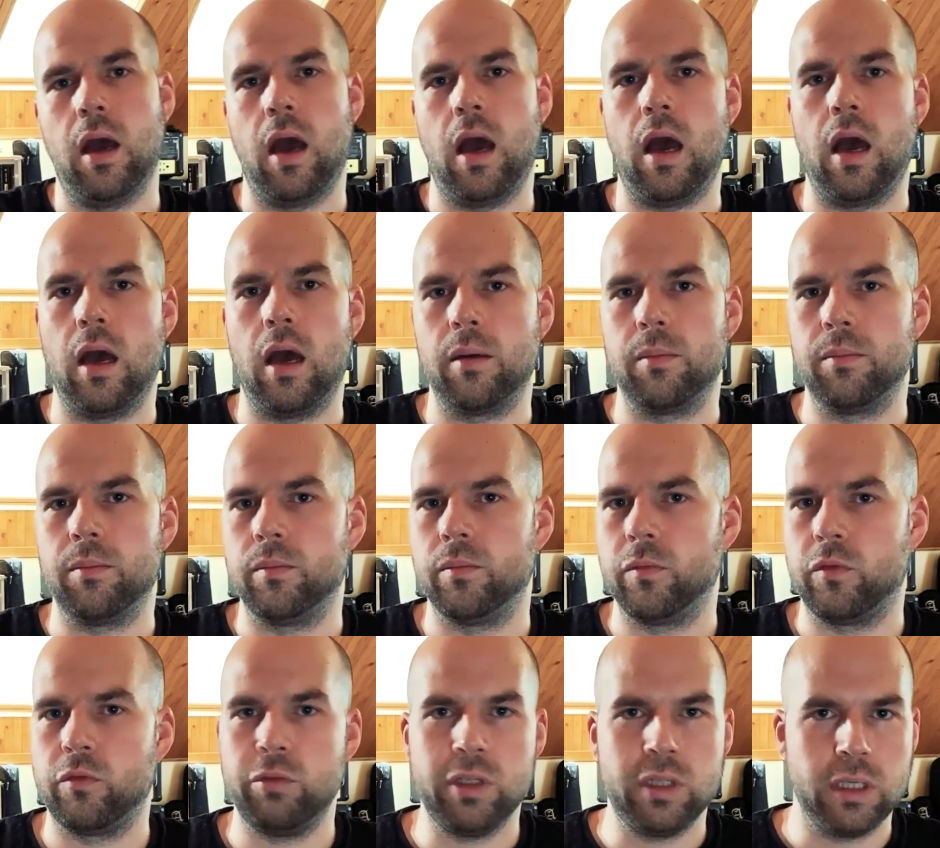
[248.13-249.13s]

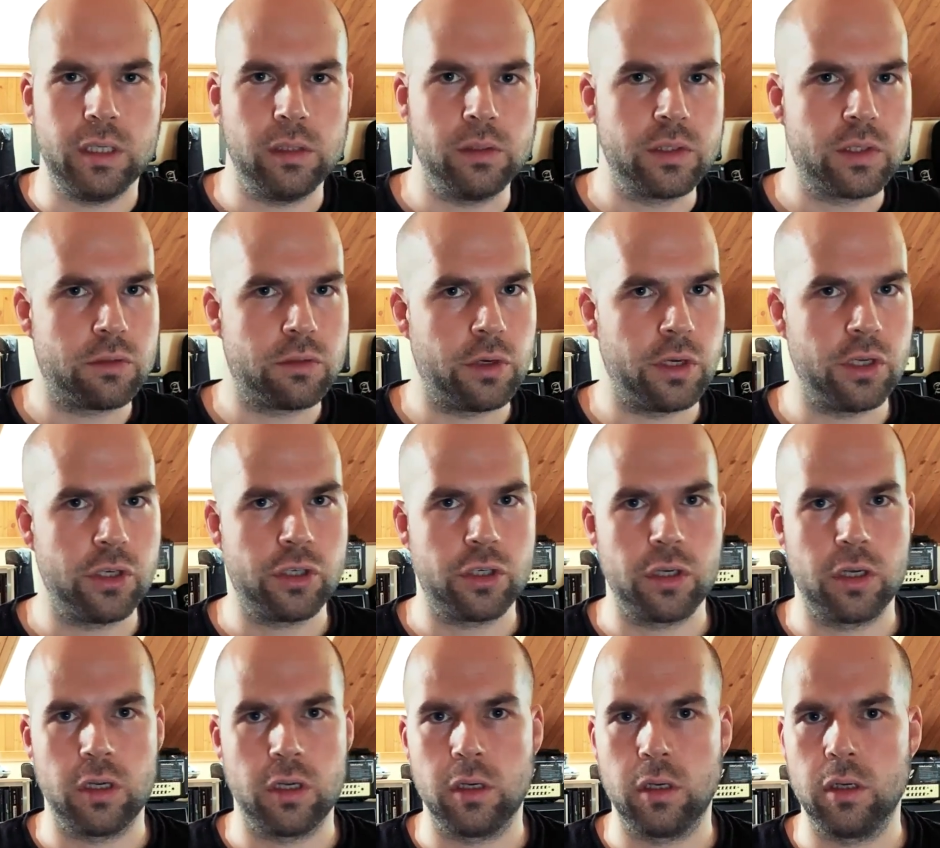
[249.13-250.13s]
3D
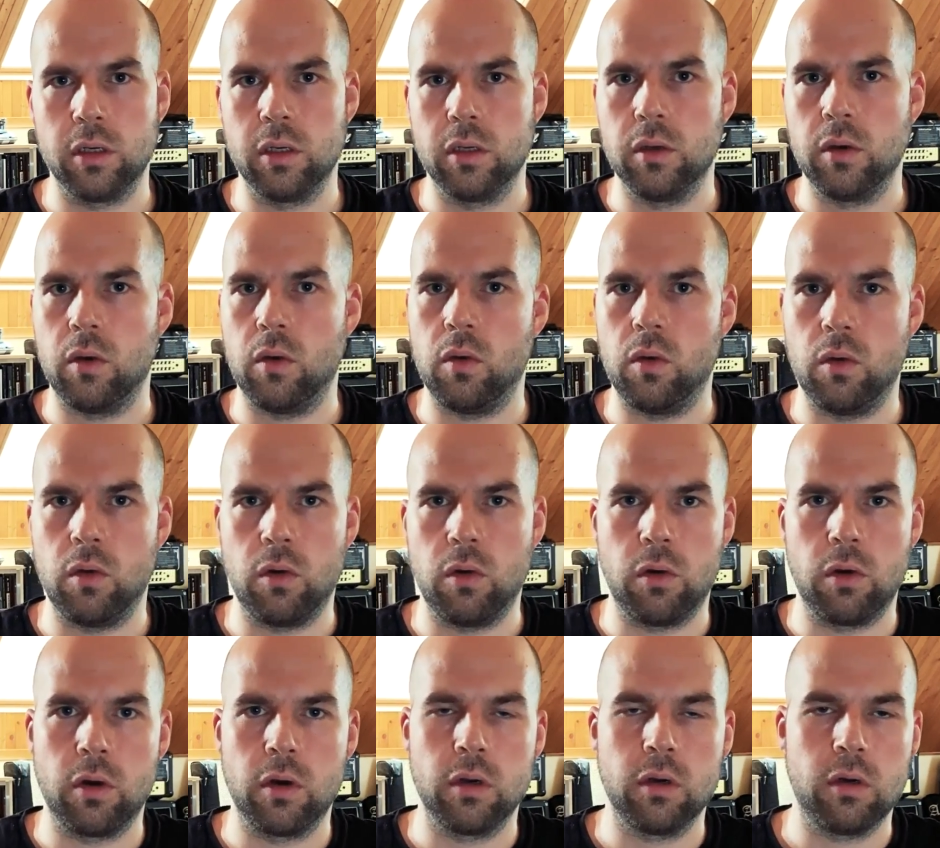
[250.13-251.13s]
illustration
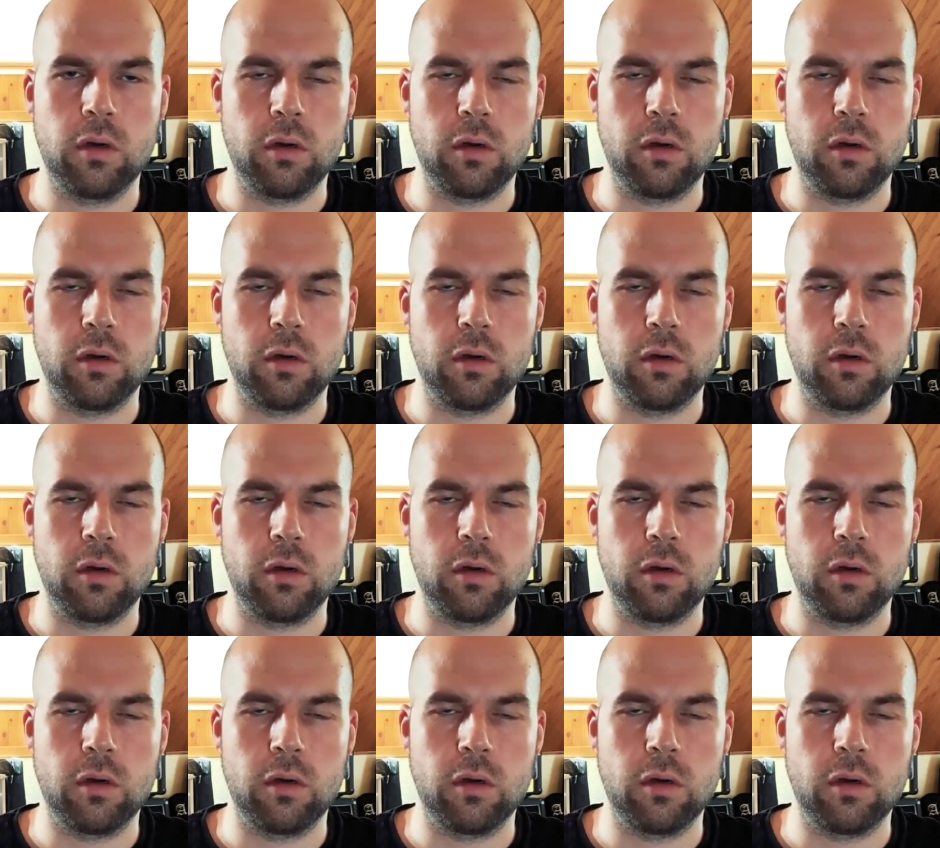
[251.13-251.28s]
or